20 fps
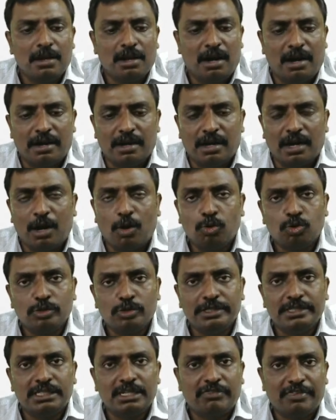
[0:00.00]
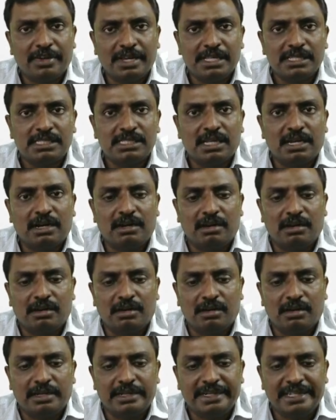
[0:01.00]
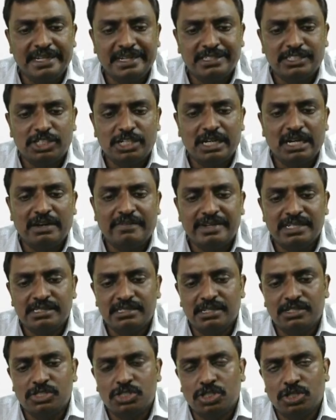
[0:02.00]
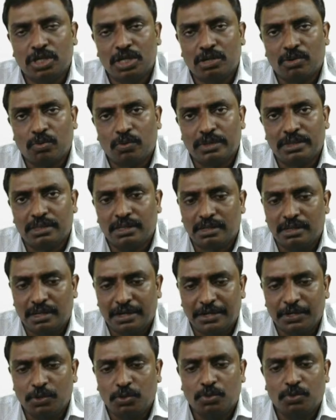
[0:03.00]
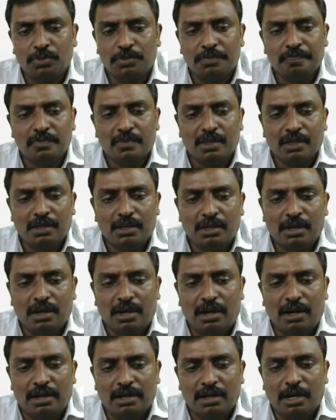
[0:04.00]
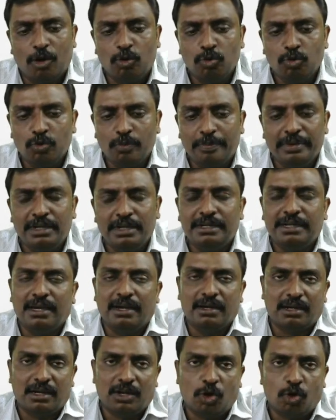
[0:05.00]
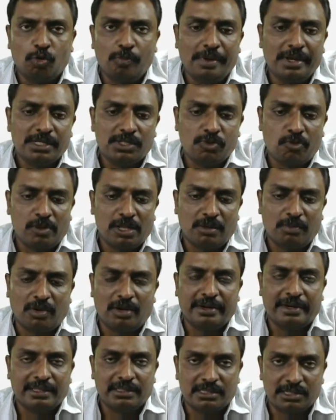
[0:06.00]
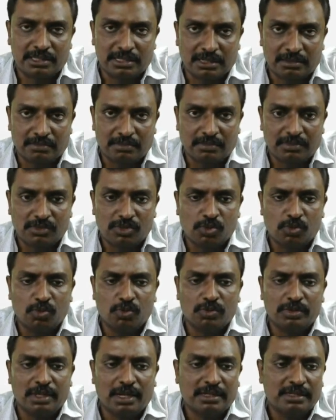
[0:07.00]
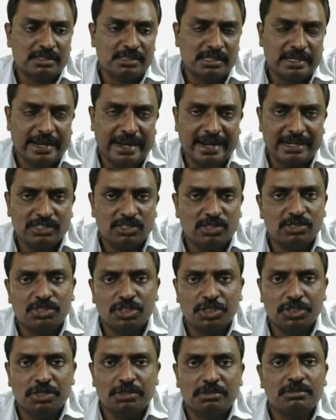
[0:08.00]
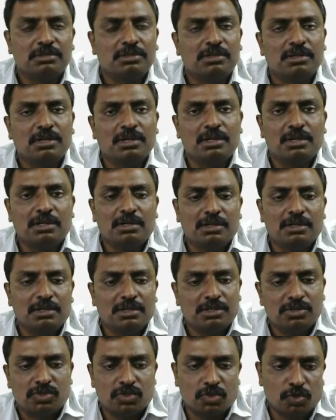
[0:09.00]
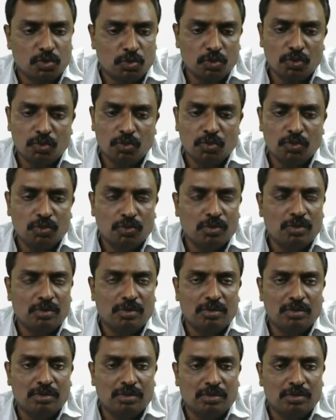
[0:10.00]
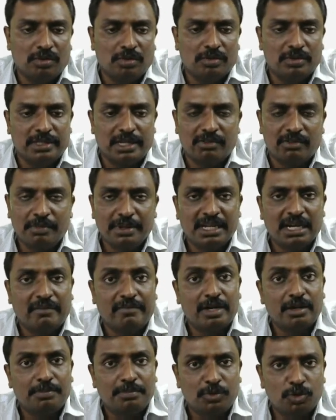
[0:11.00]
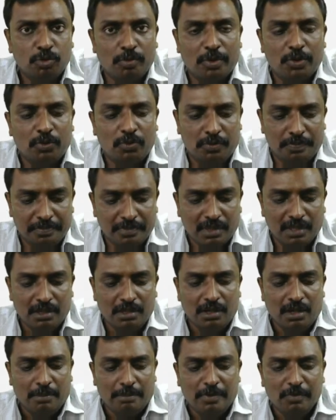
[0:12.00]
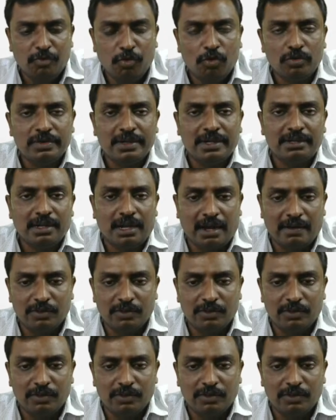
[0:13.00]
and how to interface DHT11 sensor with an Arduino and how to build a cloud-based weather monitoring system. So that's a hands-on session. So that will be covered up tomorrow. Before that,